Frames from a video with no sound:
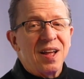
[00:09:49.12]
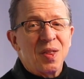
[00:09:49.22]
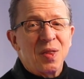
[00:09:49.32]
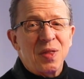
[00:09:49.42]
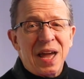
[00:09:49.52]

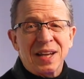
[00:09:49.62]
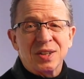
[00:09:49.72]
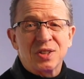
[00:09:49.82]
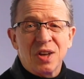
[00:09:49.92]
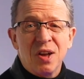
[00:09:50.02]

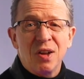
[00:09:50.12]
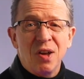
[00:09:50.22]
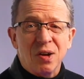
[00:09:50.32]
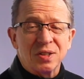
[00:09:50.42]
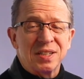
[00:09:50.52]
Thanks a
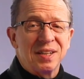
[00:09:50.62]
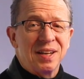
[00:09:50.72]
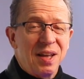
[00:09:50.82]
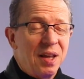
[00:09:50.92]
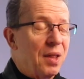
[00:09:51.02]
lot.
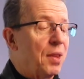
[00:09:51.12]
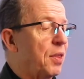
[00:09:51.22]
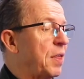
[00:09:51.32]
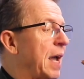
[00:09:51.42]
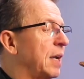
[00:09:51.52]

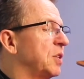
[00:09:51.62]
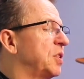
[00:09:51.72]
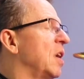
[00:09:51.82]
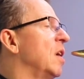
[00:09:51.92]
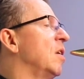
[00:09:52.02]

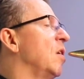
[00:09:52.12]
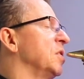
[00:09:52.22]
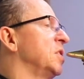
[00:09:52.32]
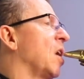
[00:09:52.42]
Thanks a lot.